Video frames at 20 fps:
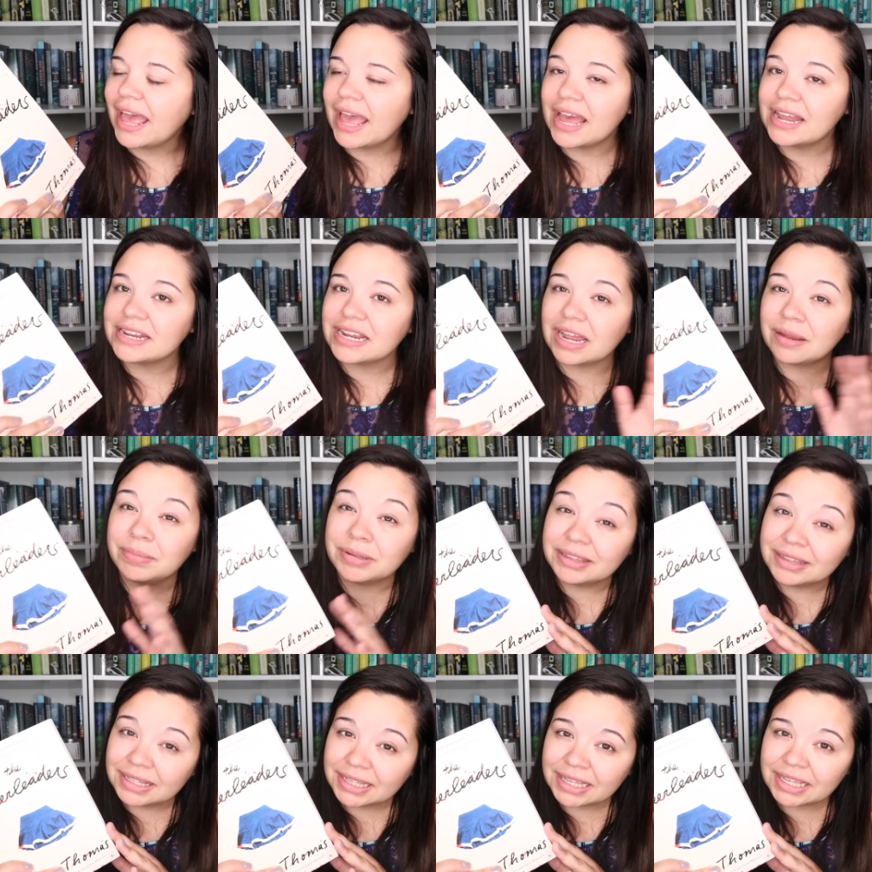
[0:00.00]
And I
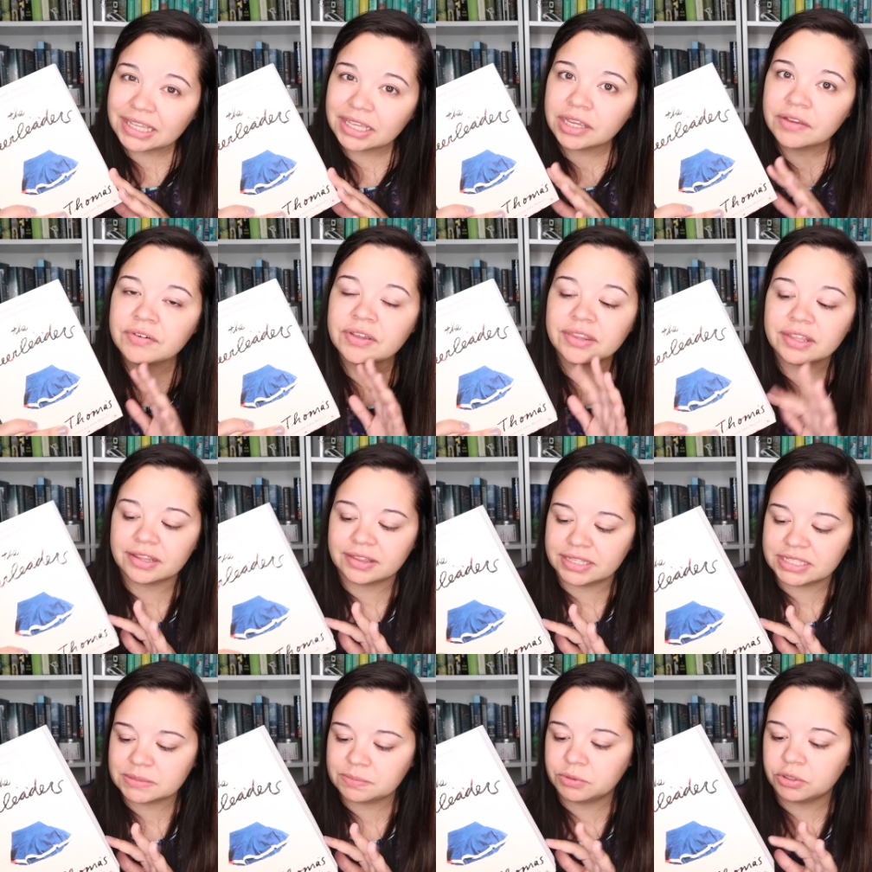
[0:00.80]
believe that
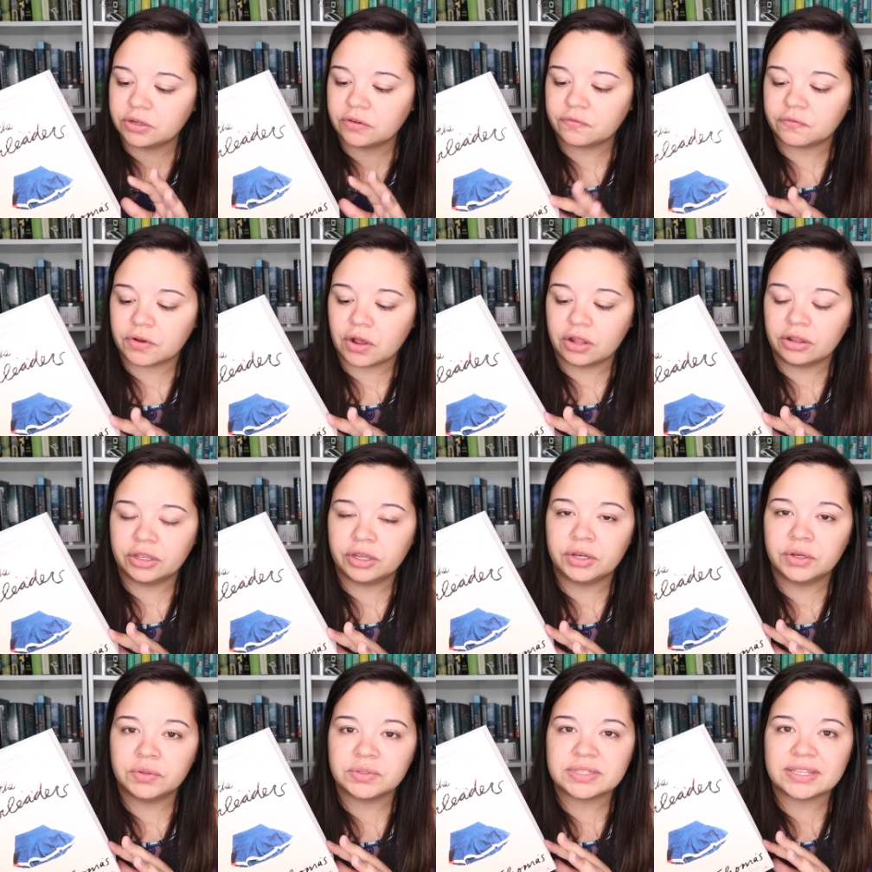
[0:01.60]
this book
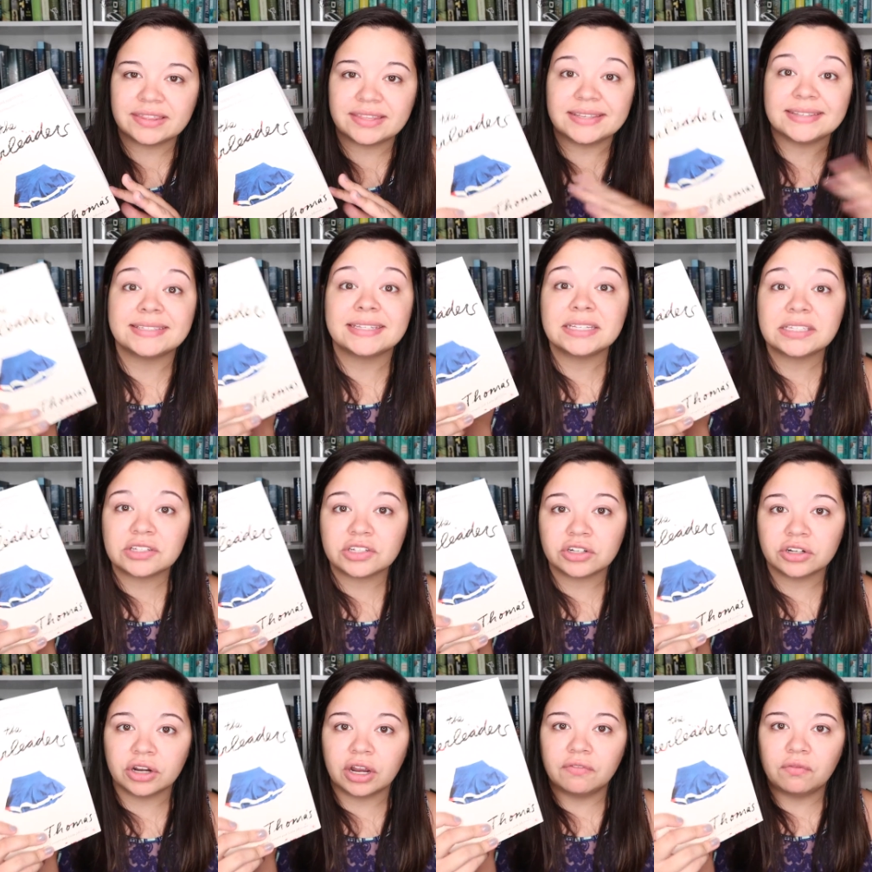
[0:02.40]
follows the
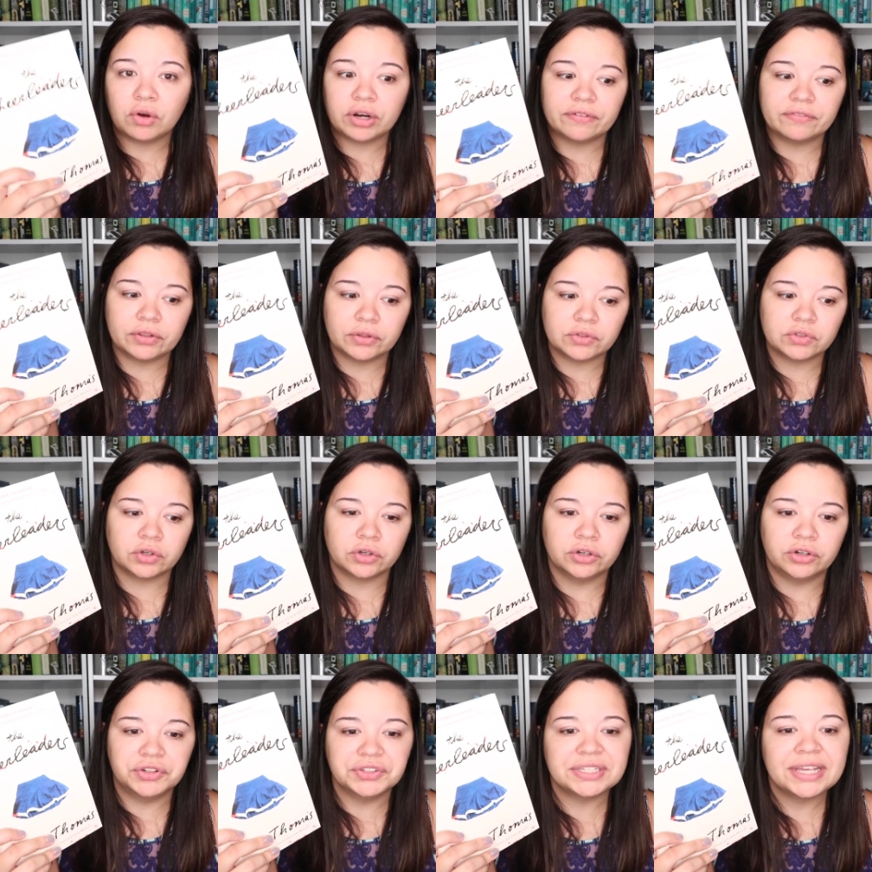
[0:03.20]
sister of one of those
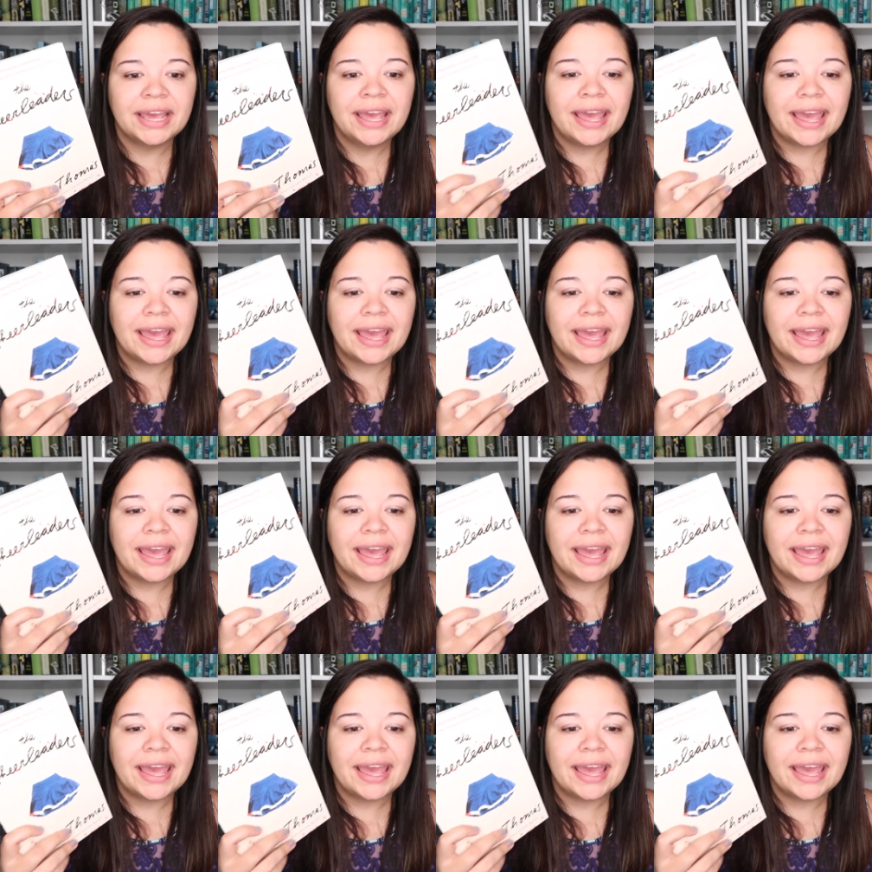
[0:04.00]
girls